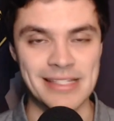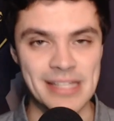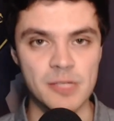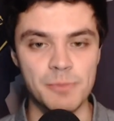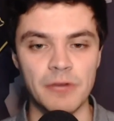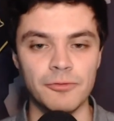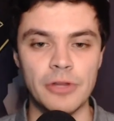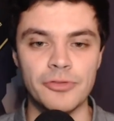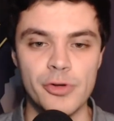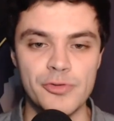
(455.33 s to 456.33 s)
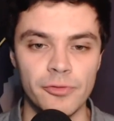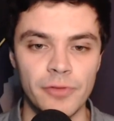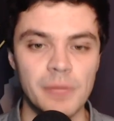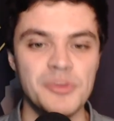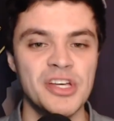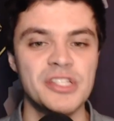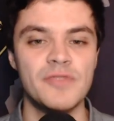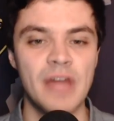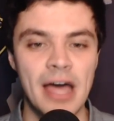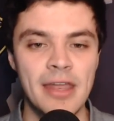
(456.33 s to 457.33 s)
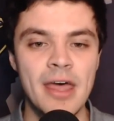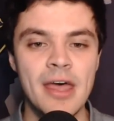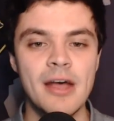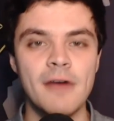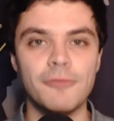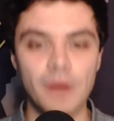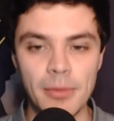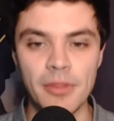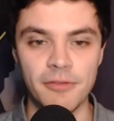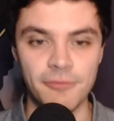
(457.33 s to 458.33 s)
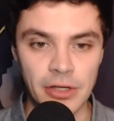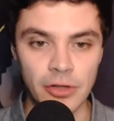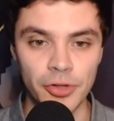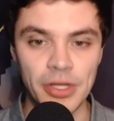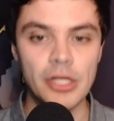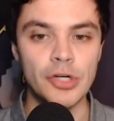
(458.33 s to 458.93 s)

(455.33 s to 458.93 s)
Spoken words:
6 big free throws for Philip, 6 of 9 from the field.